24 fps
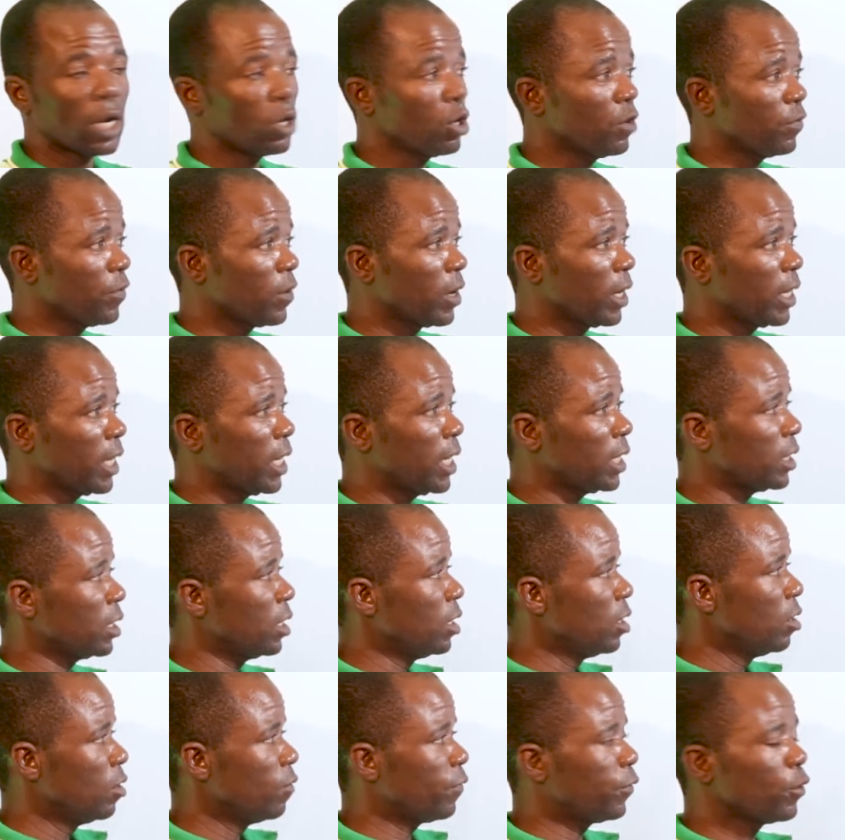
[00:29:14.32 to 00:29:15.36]
And don't
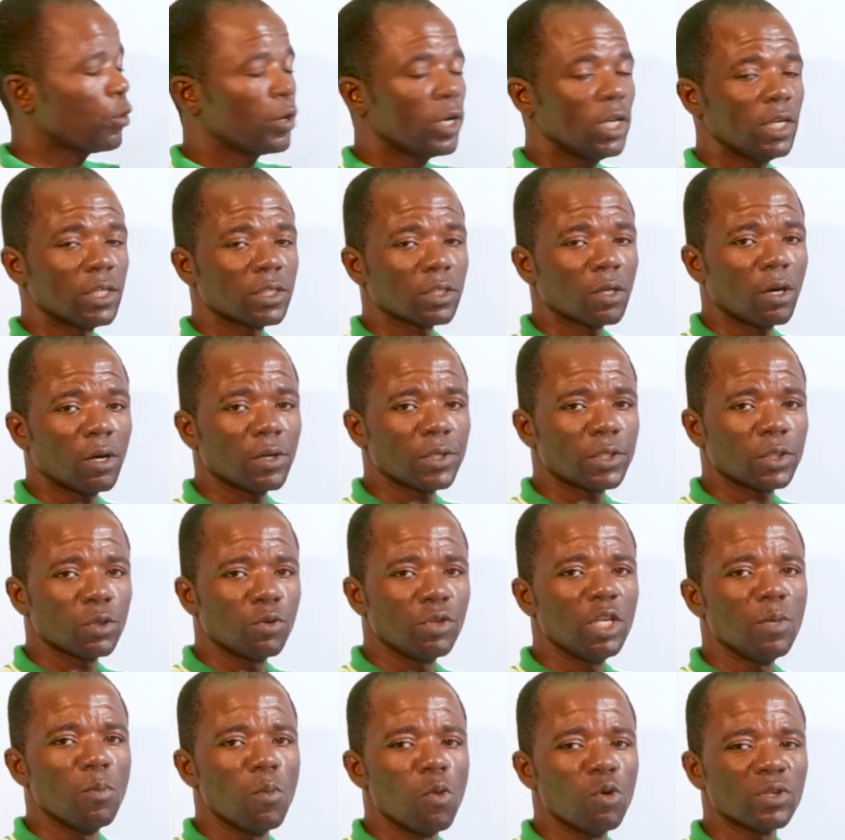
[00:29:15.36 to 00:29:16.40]
forget, fluorine is also
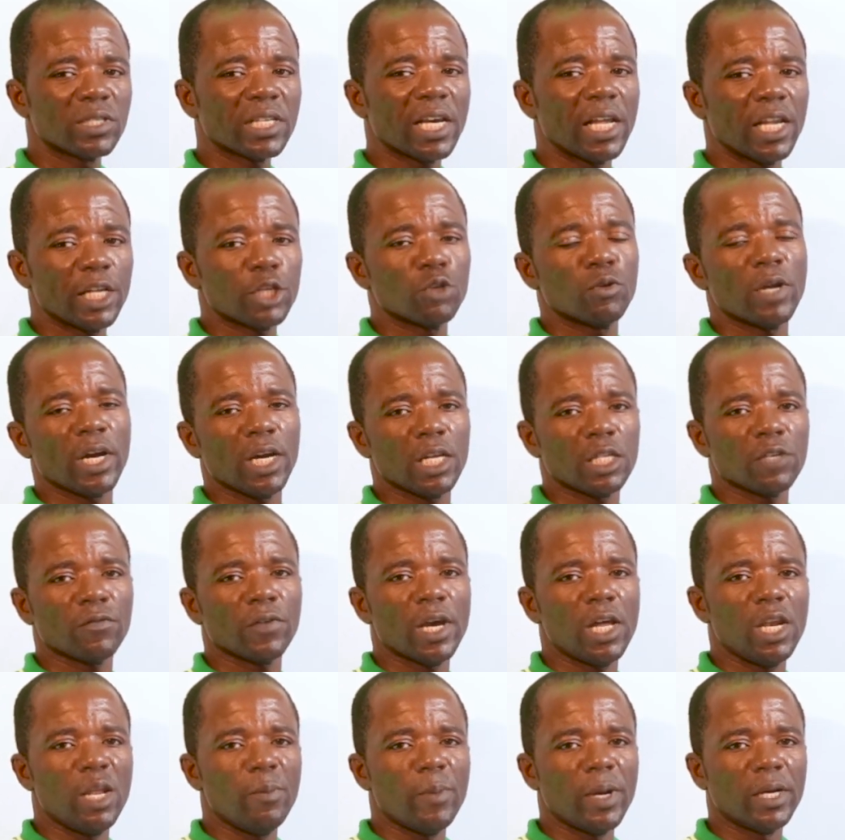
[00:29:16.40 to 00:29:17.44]
the most electronegative
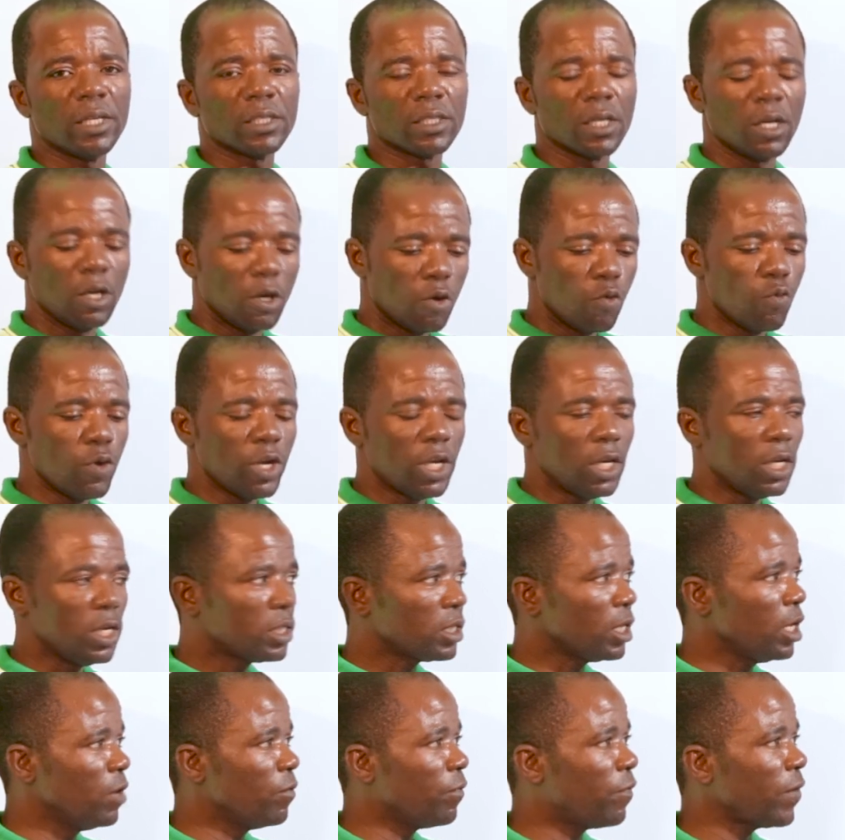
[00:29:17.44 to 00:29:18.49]
element
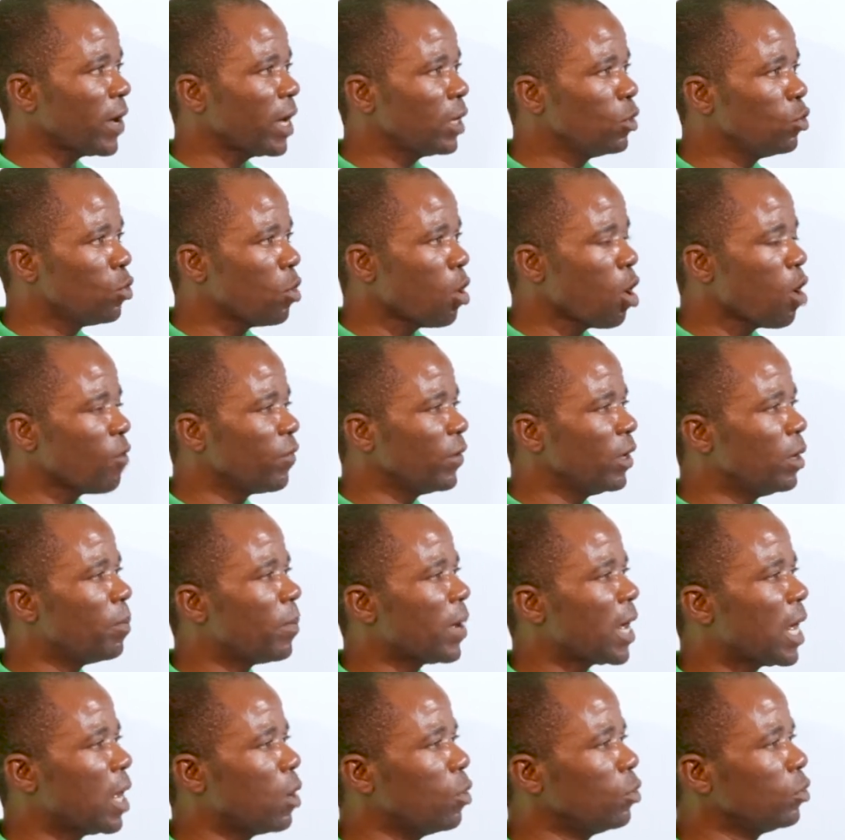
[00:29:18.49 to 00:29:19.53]
with a value of
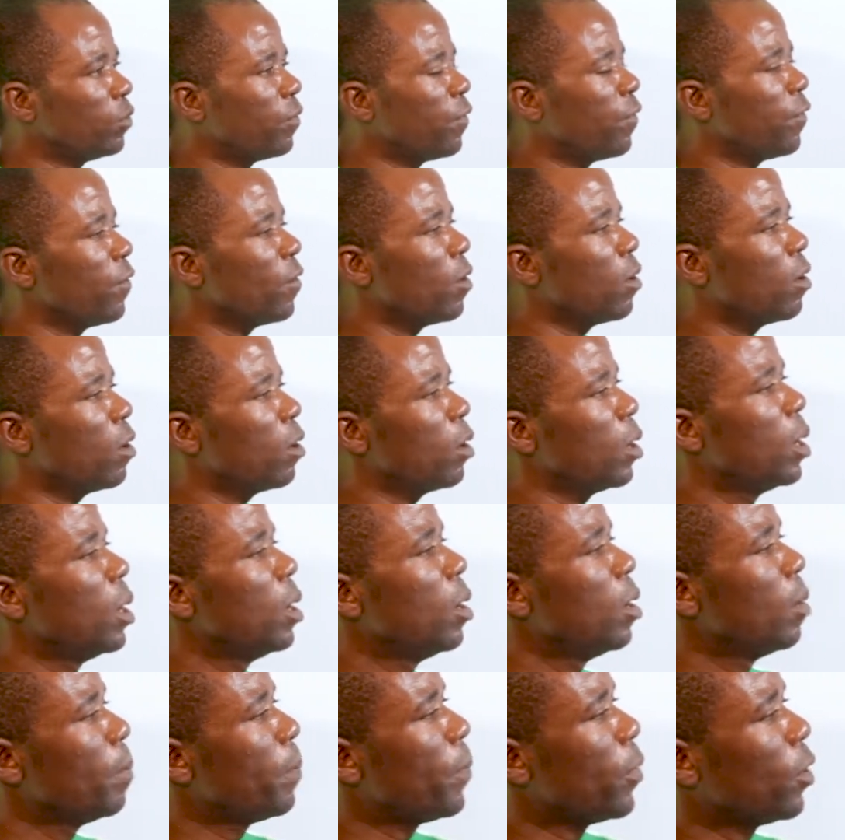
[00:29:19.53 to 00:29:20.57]
about
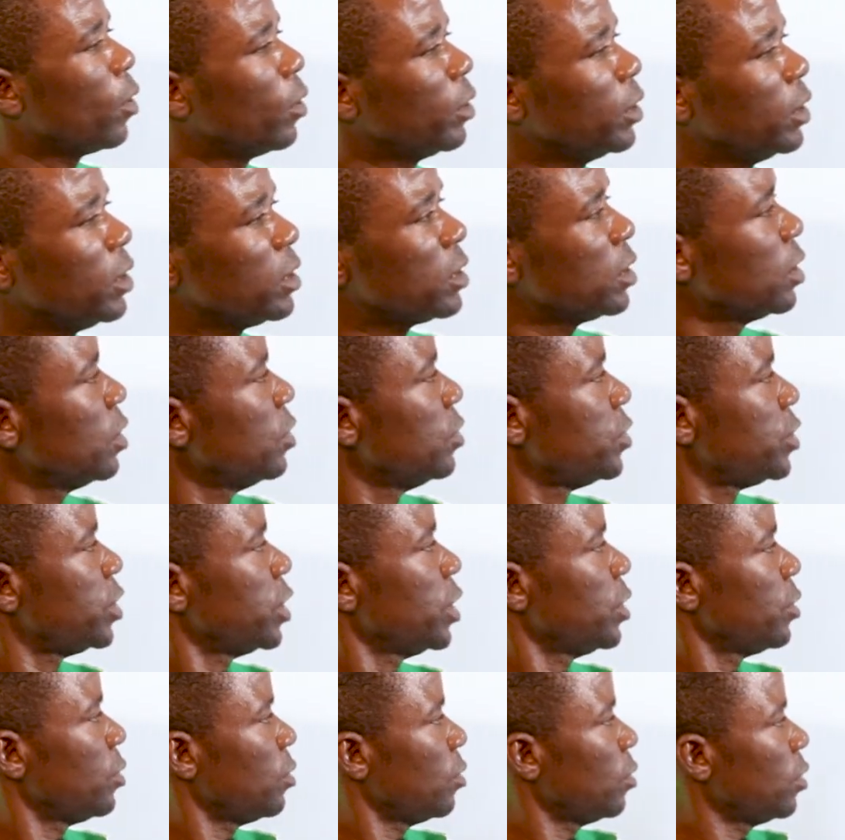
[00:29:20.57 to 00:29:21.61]

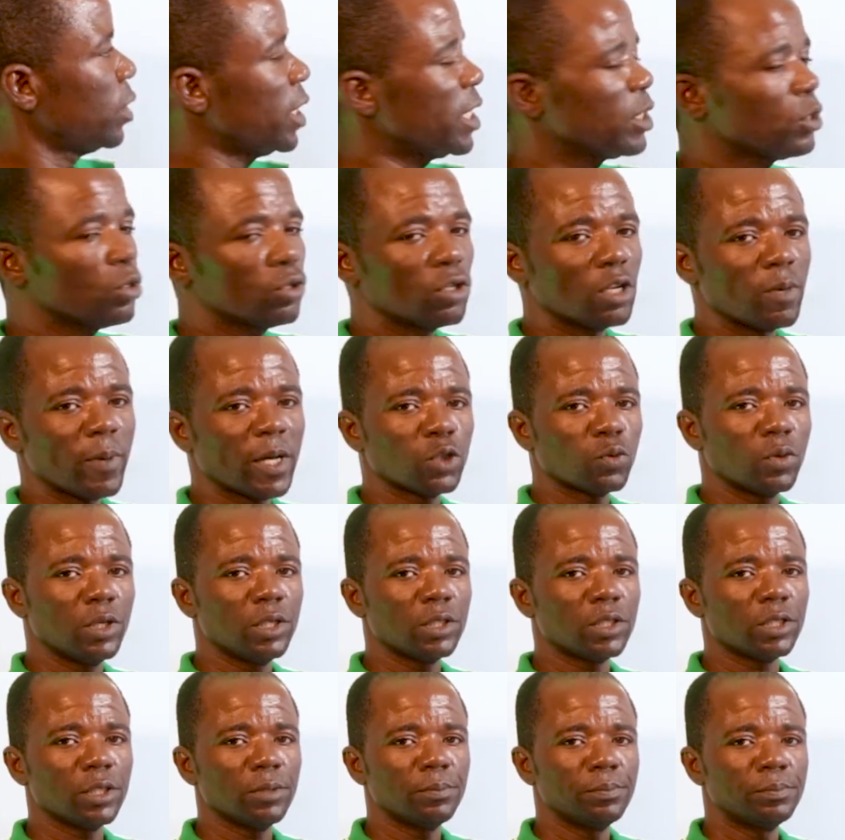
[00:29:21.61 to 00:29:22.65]
4.0. Let's go to number
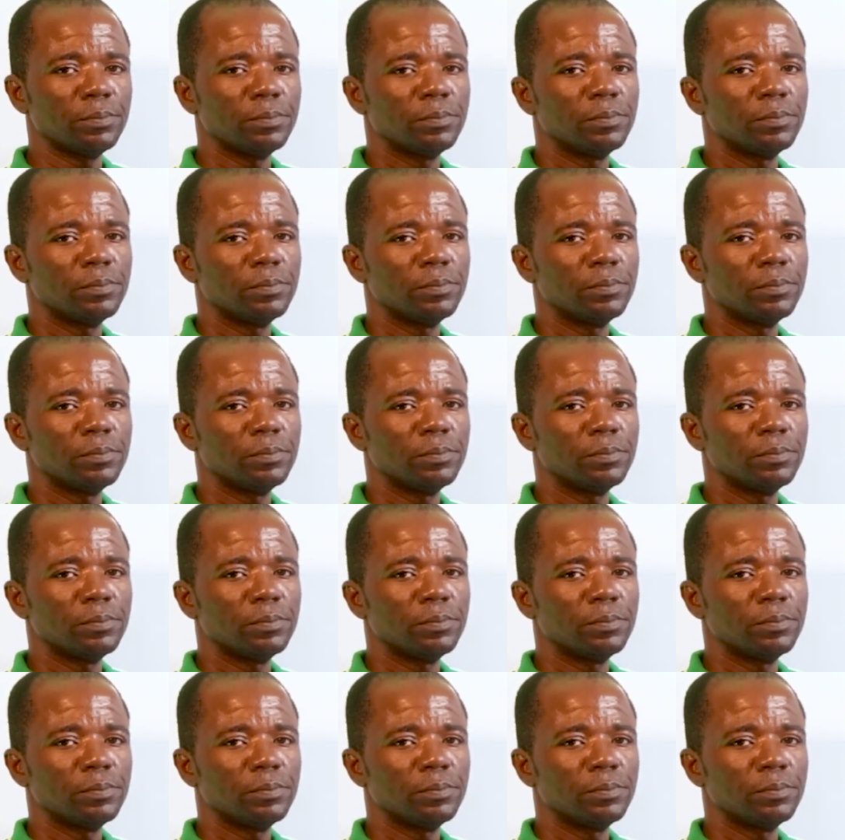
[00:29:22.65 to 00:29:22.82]
20.